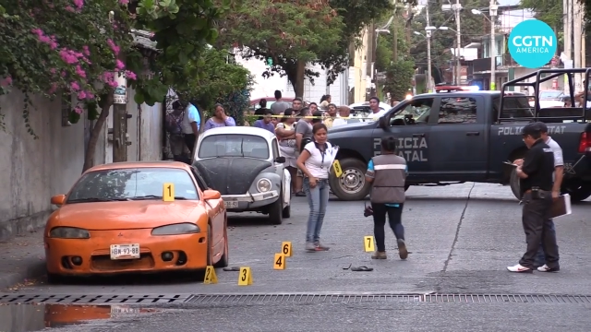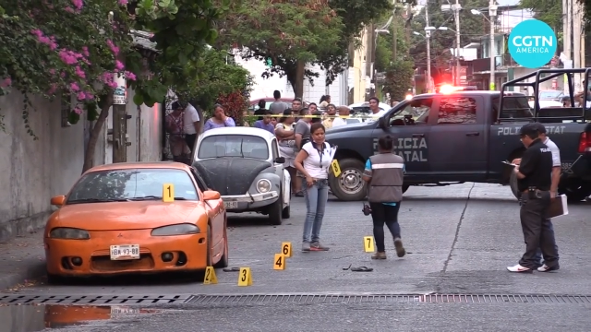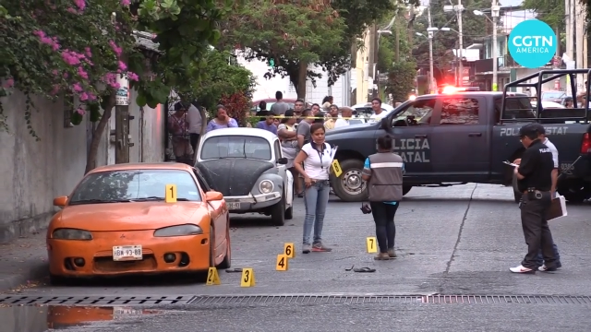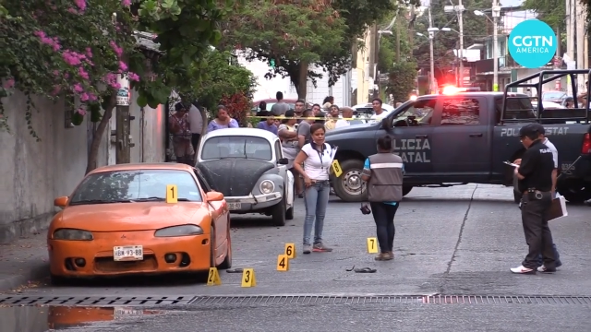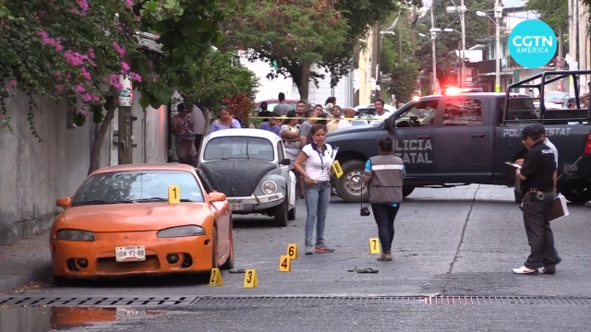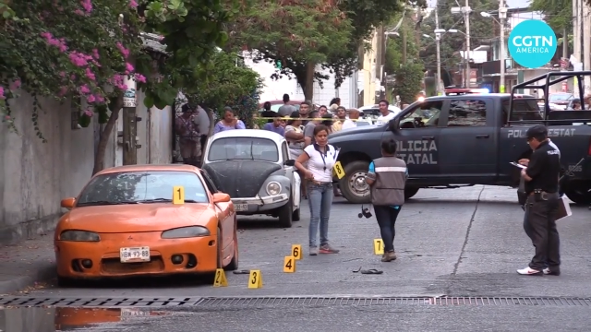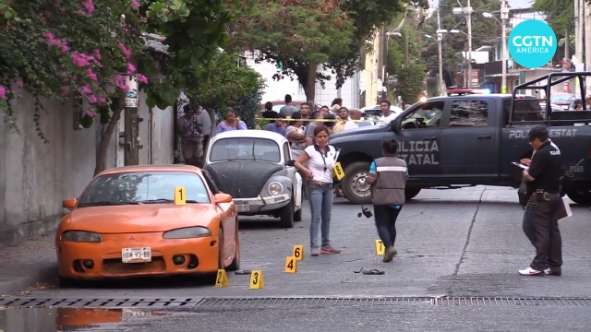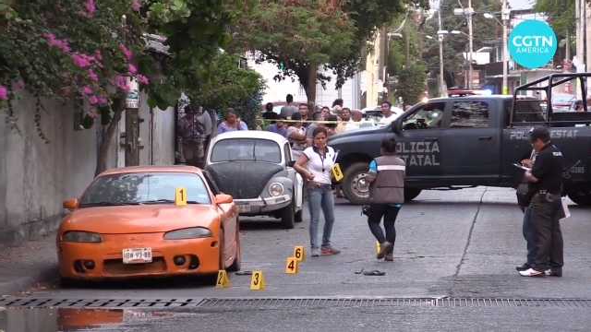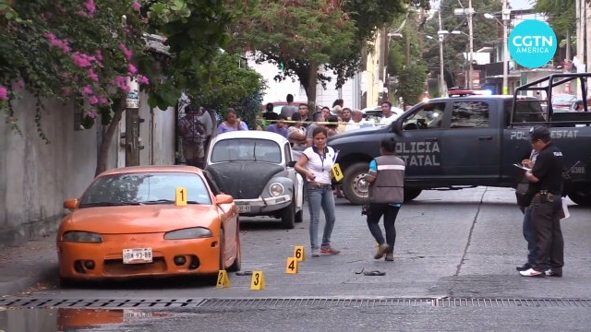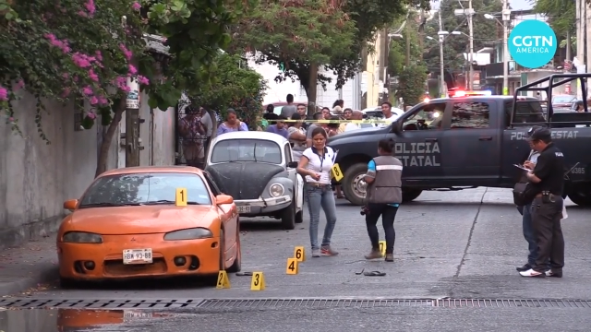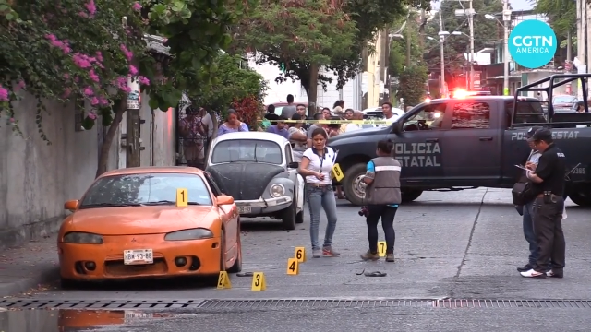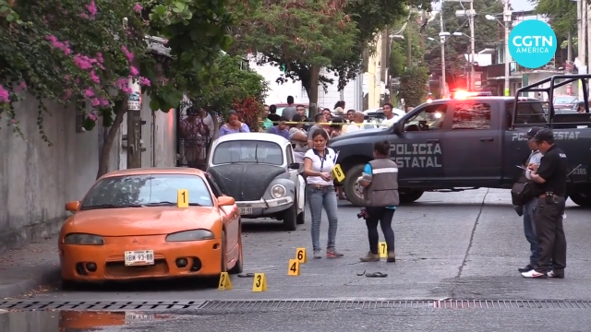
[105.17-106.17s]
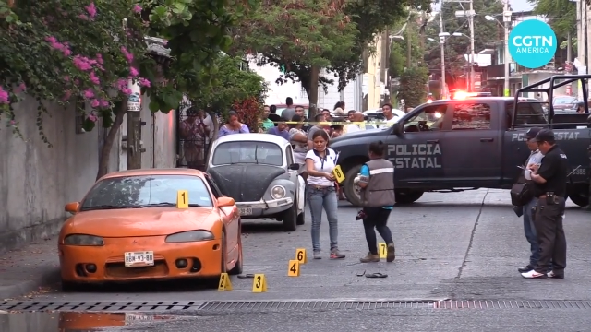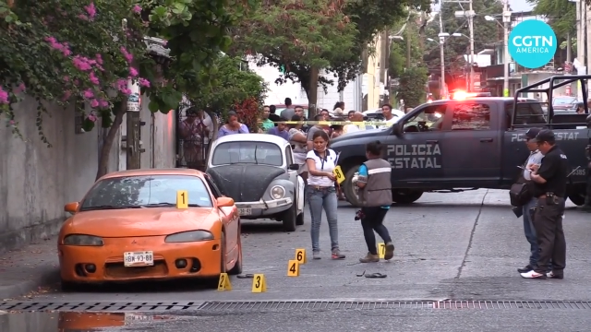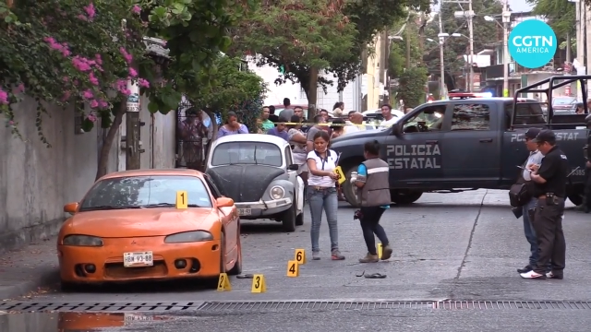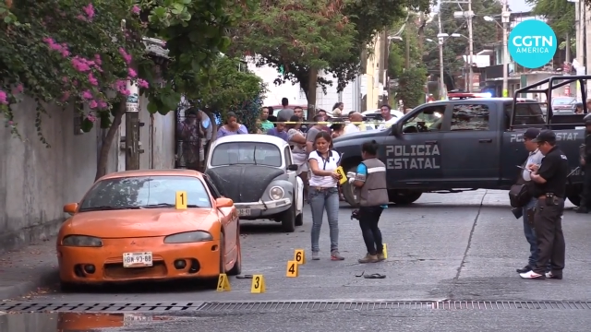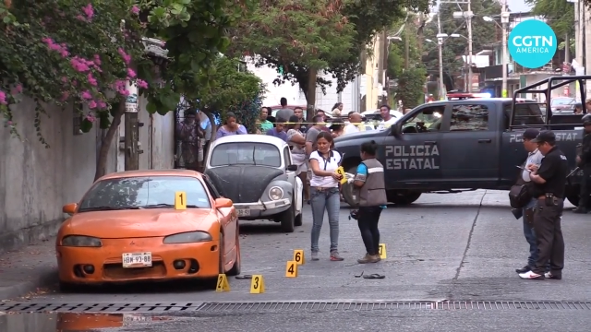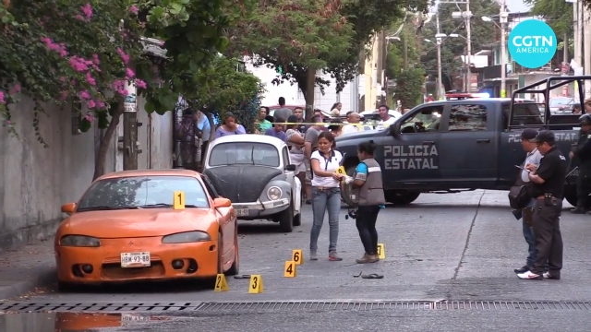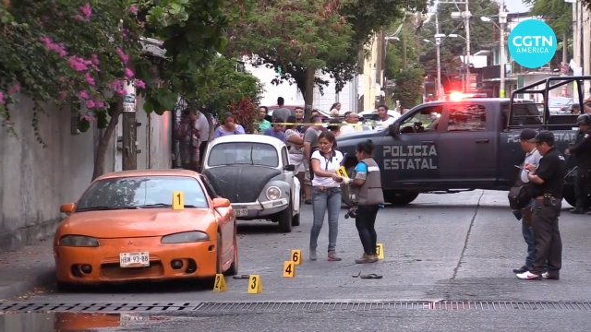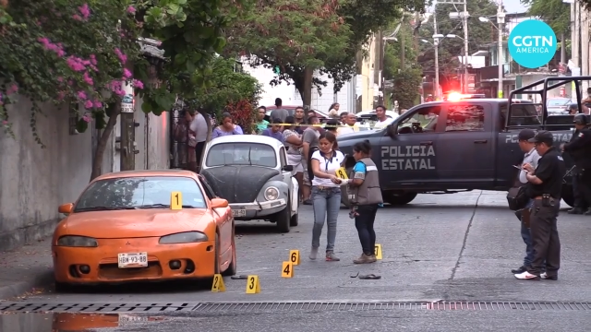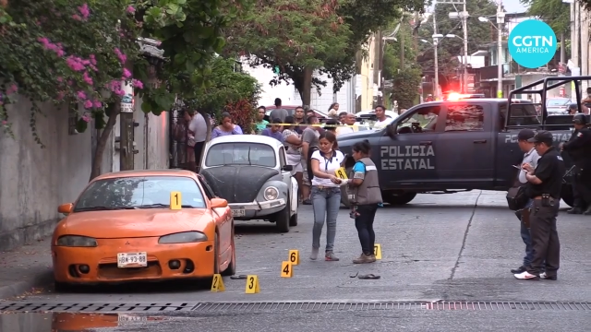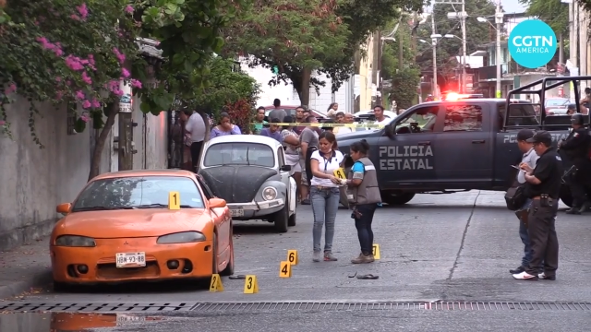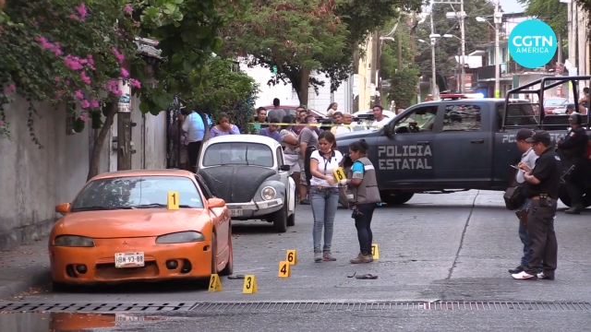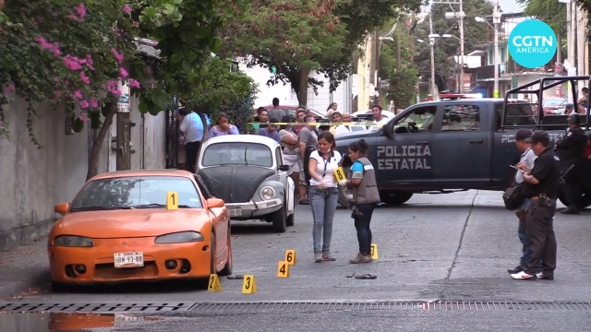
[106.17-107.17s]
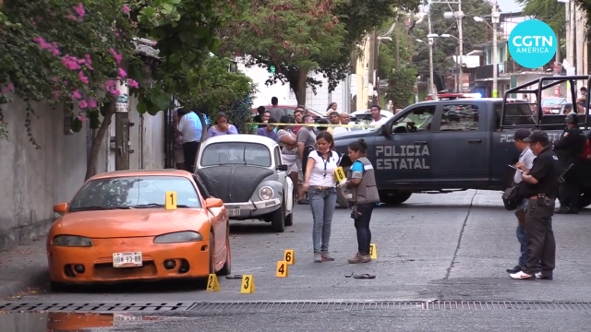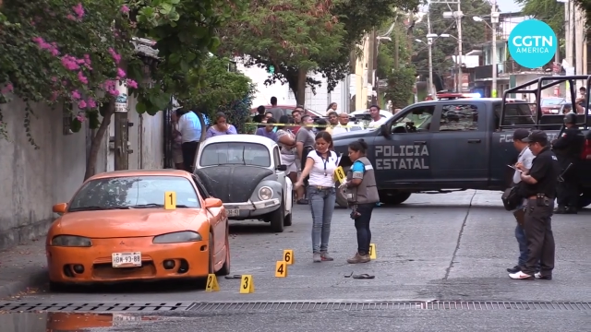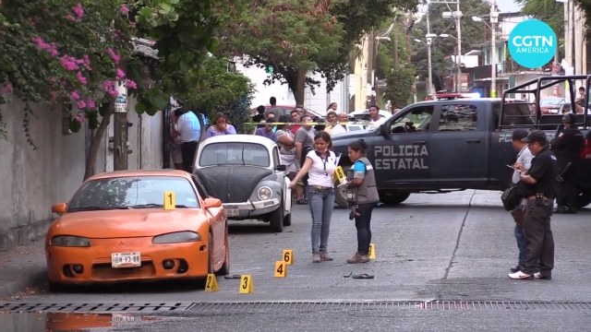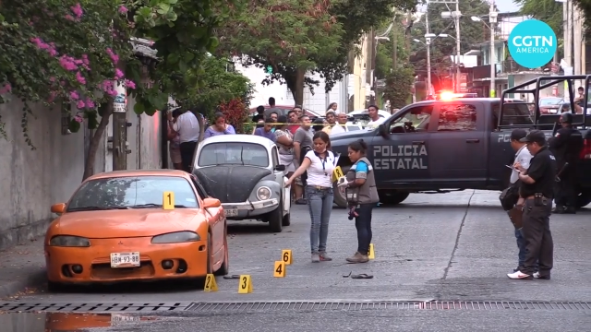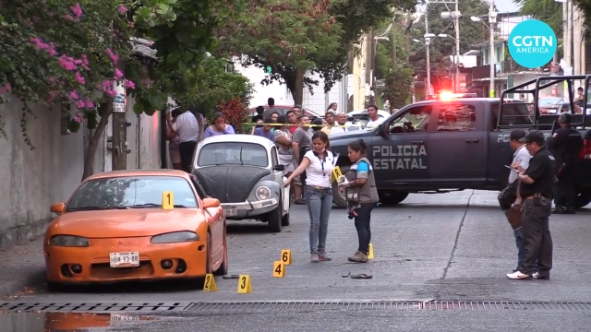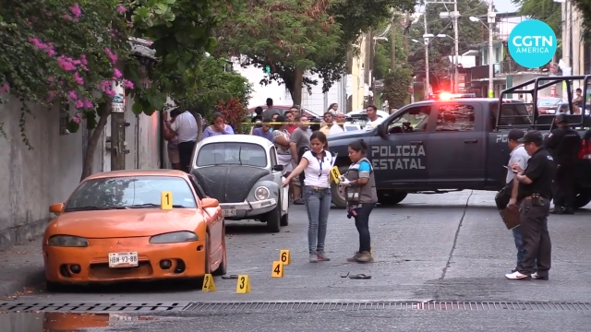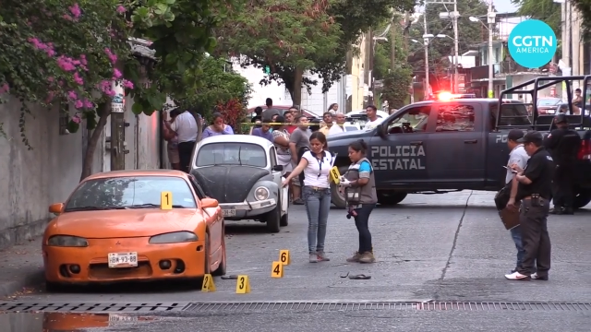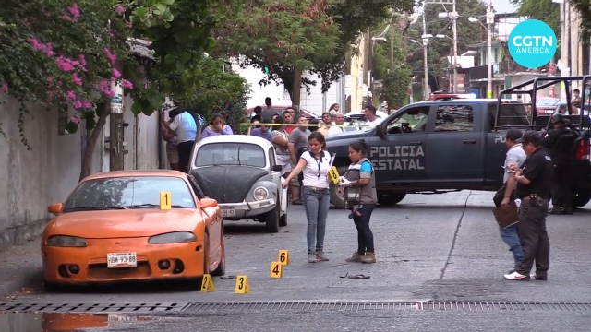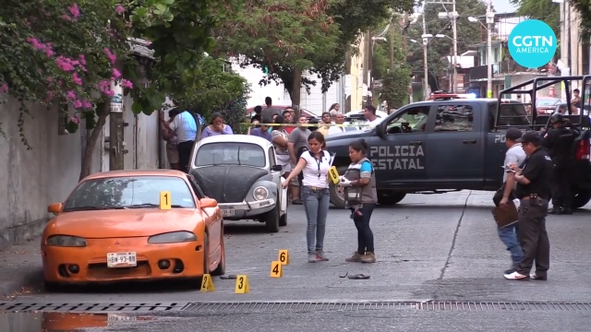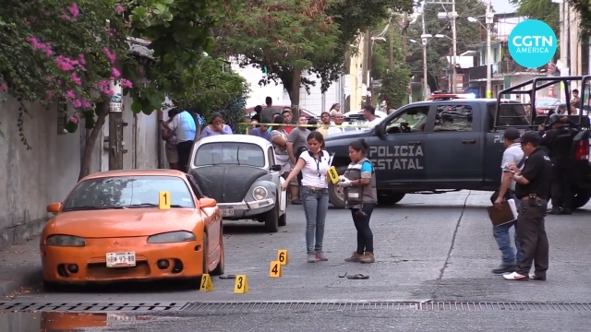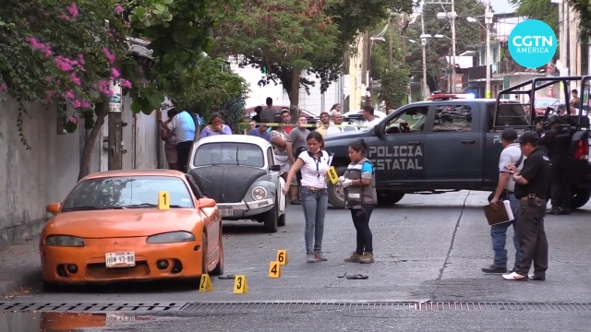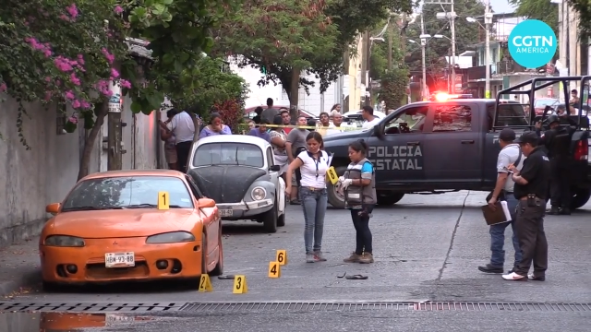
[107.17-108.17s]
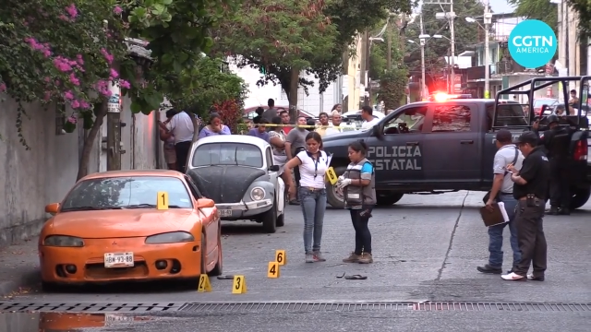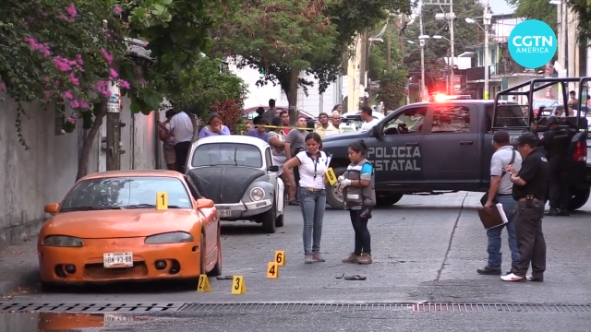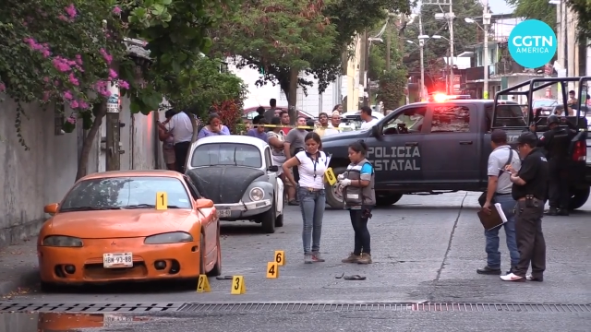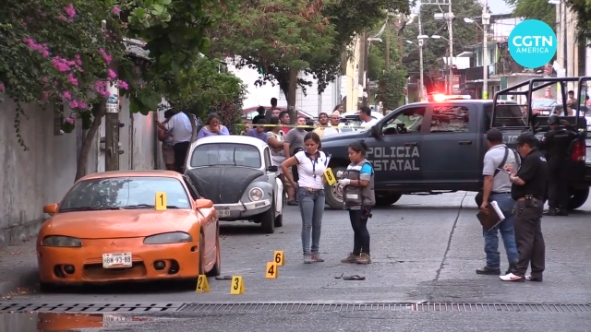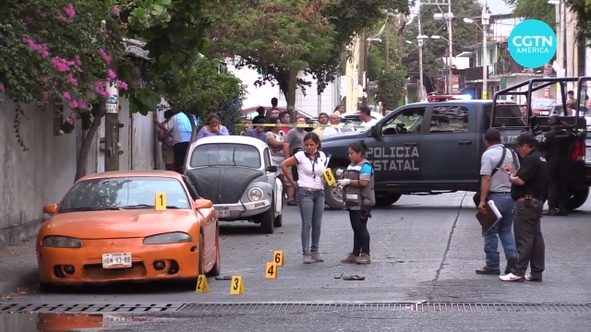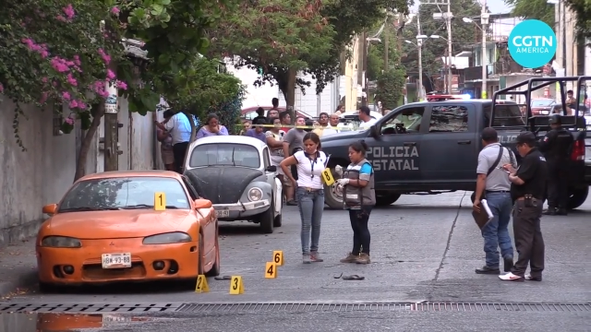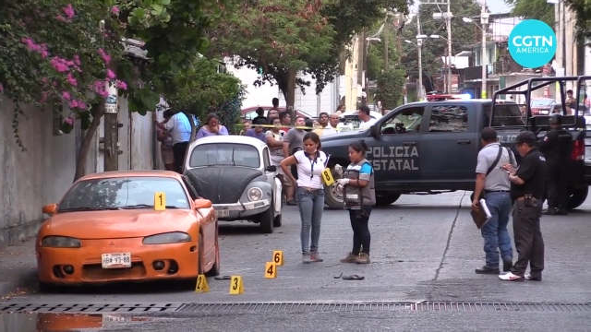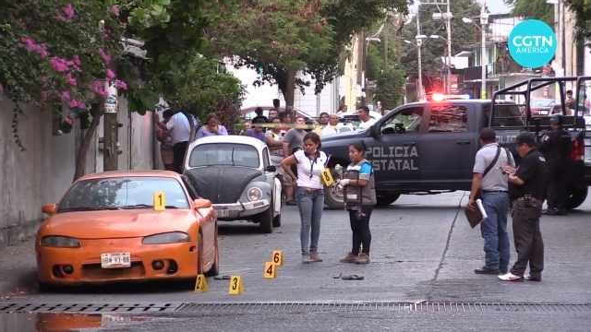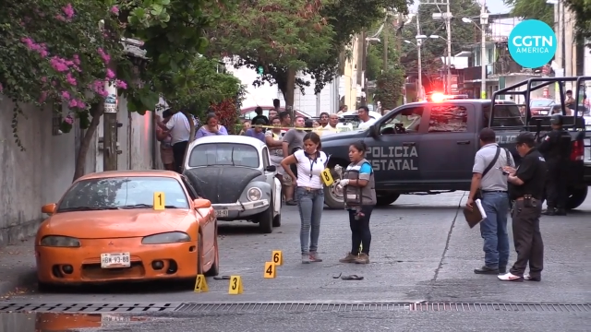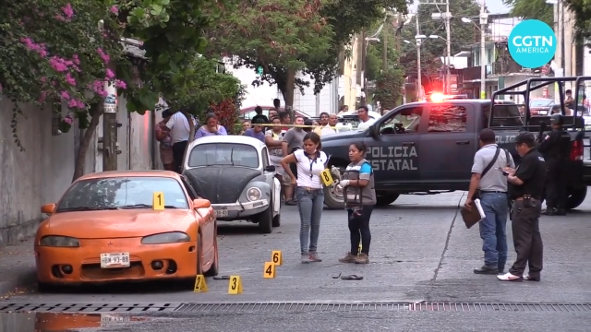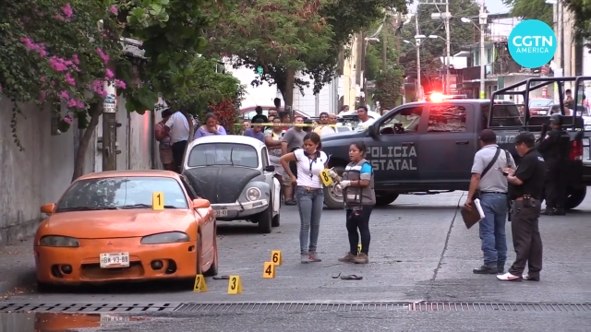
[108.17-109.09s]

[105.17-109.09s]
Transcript: (no speaker visible)